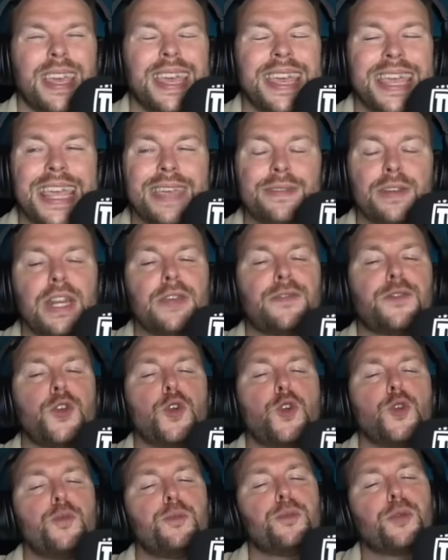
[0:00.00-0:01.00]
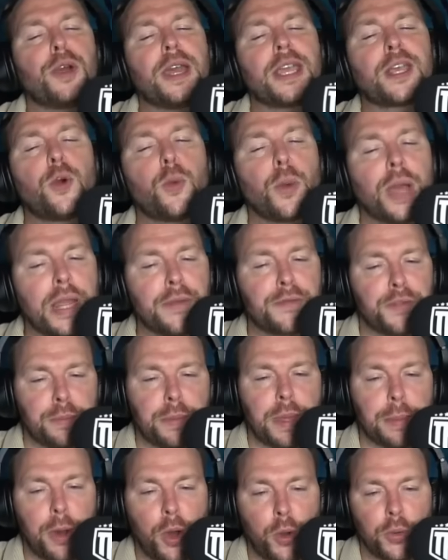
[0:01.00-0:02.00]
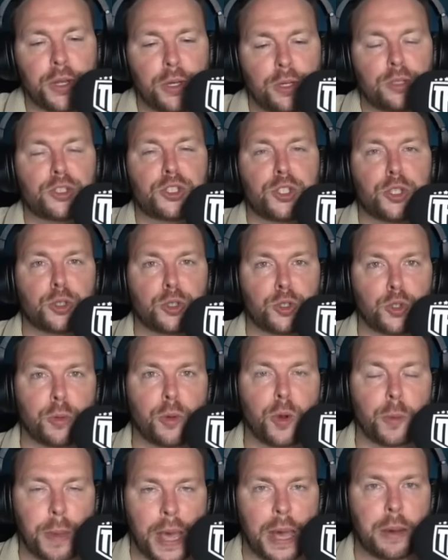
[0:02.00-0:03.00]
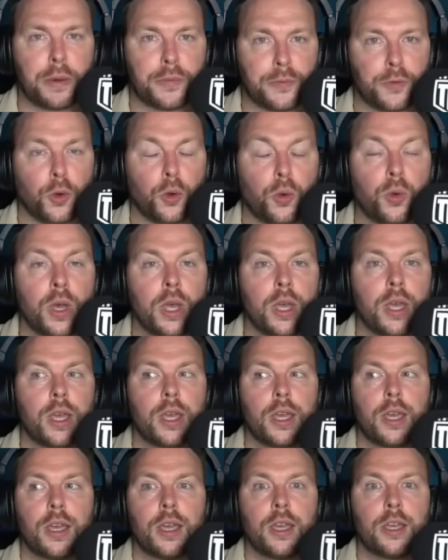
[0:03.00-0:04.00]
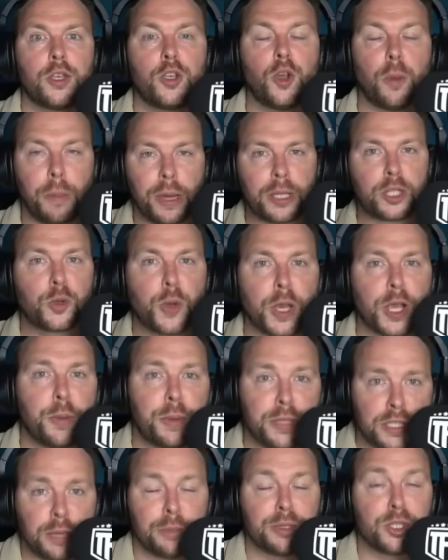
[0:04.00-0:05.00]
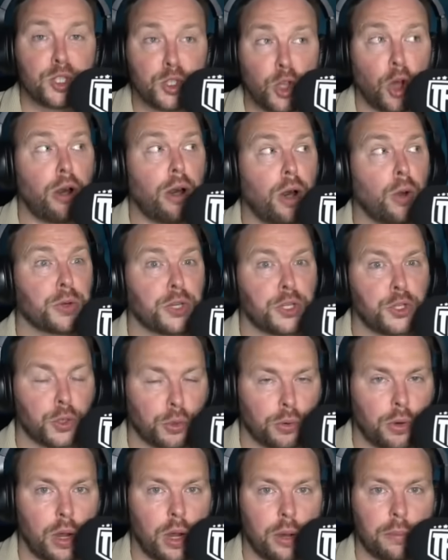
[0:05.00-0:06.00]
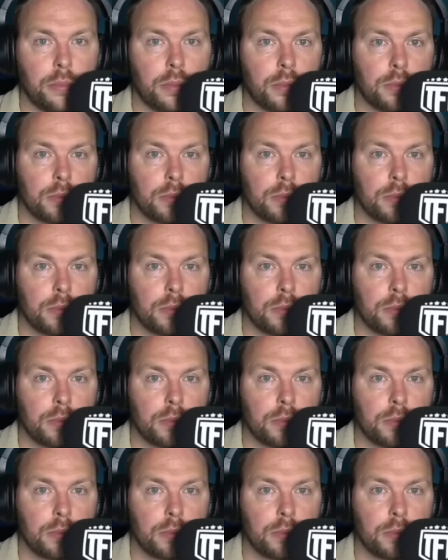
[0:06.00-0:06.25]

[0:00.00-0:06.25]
Even if you break away from them holding on to you because you're more powerful, you're much quicker when someone's not holding your arm.